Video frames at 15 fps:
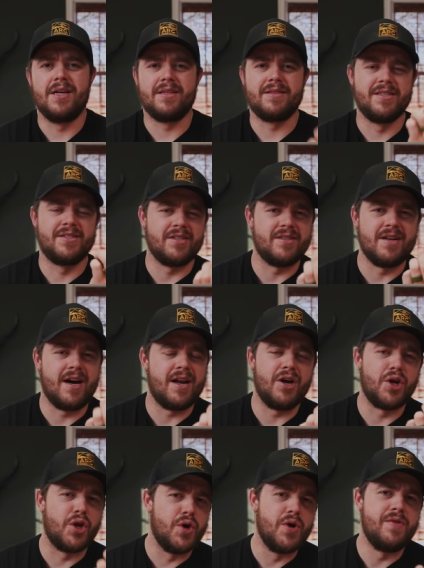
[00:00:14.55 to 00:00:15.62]
Like, this is not
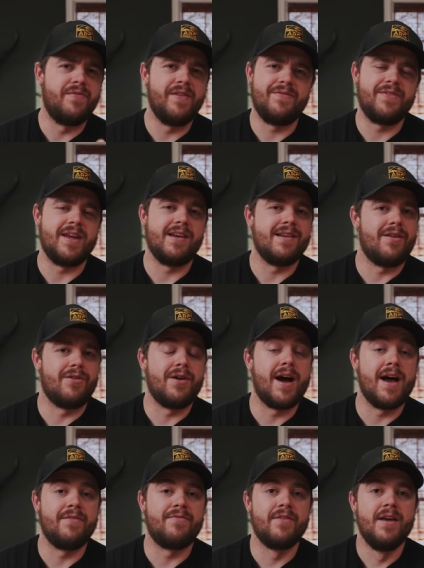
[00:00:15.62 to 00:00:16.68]
a good $15
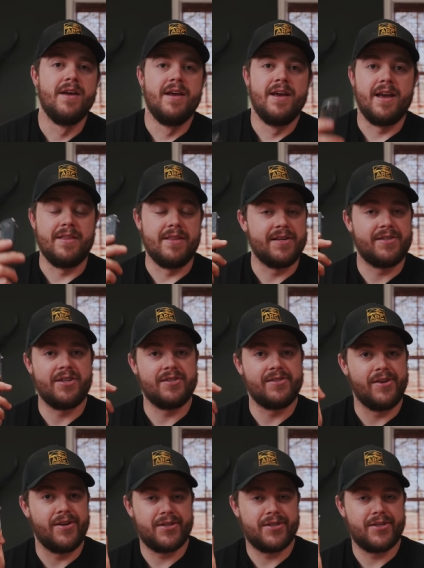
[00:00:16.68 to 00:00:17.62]
knife, and this is an